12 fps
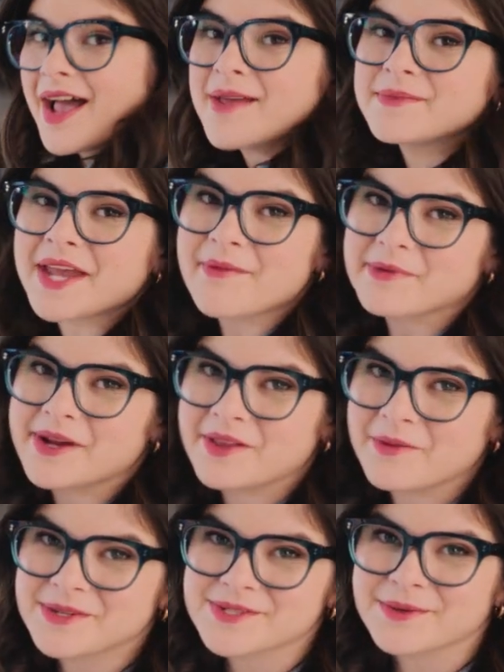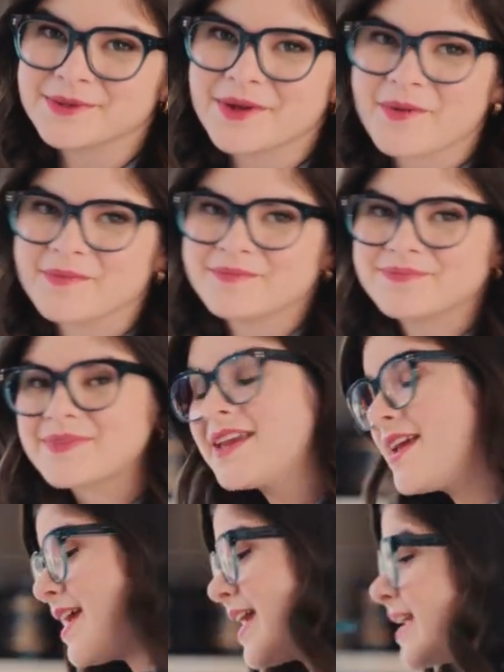I'm Gabriella Pizzolo.
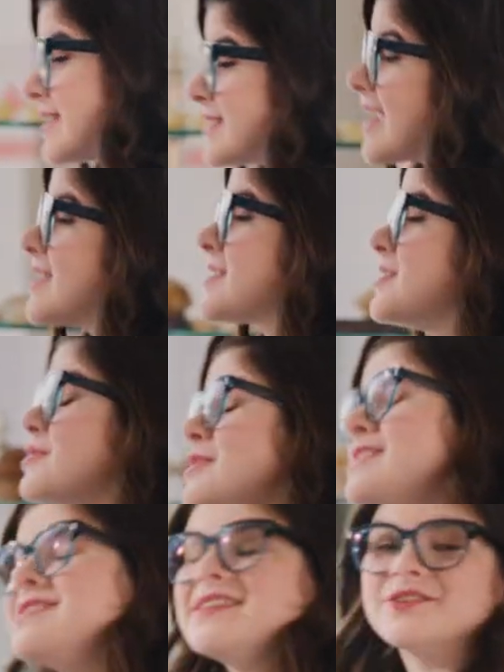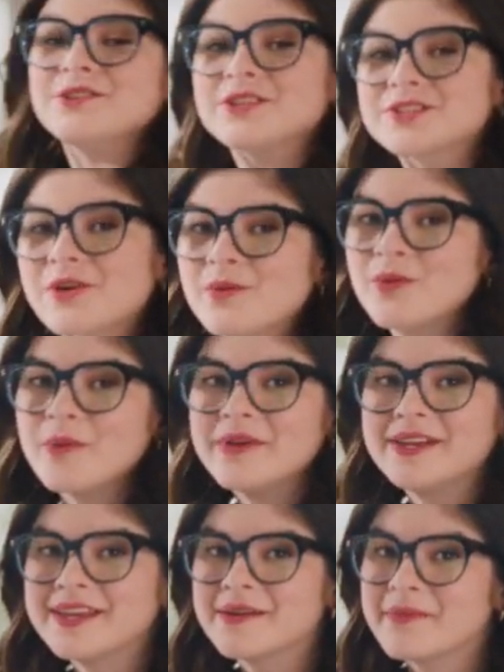And as a newly legal adult
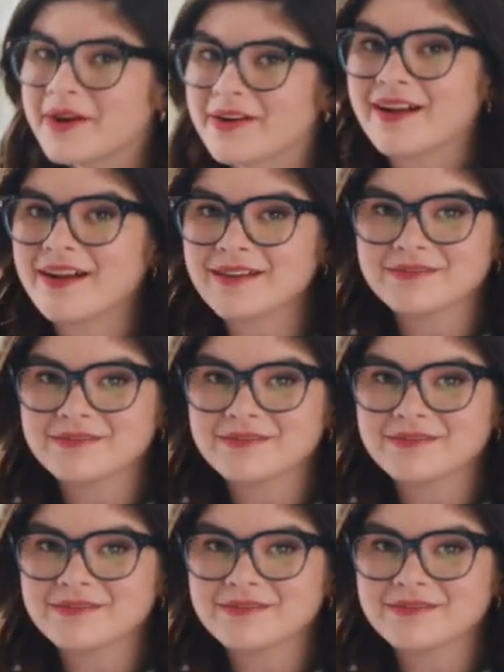woman in America,